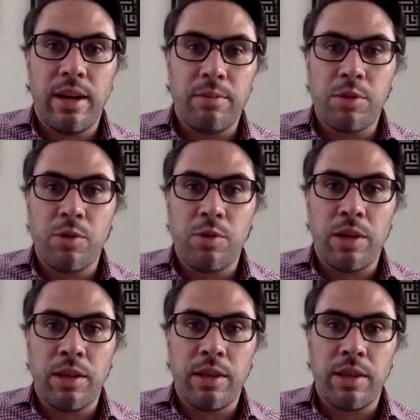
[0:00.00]
So one
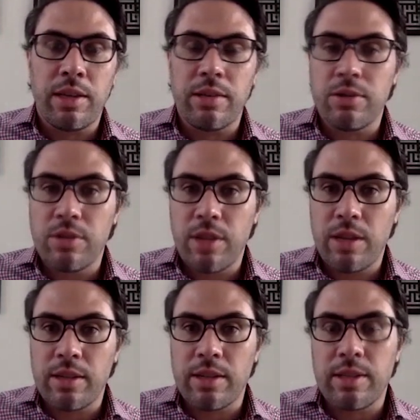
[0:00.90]
of the things, as
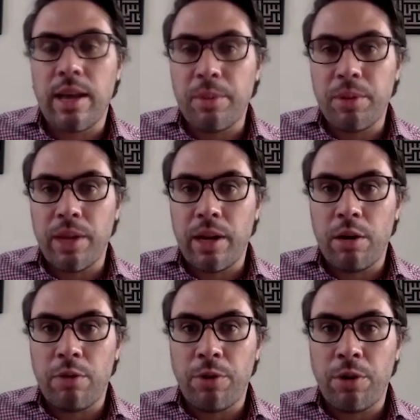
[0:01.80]
an example, at our
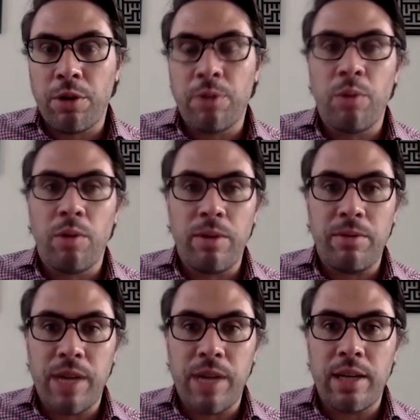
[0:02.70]
firm, what we've
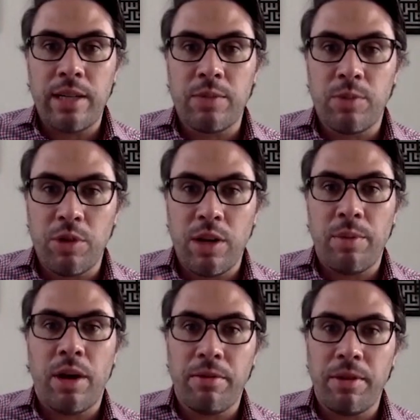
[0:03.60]
done is when you come
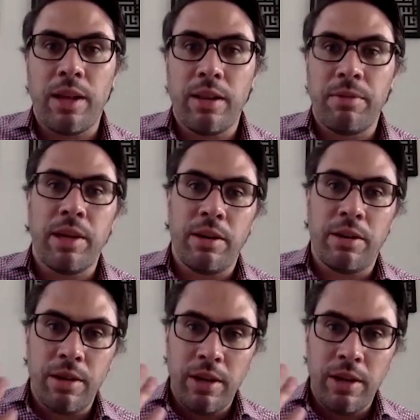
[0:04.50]
off the elevator,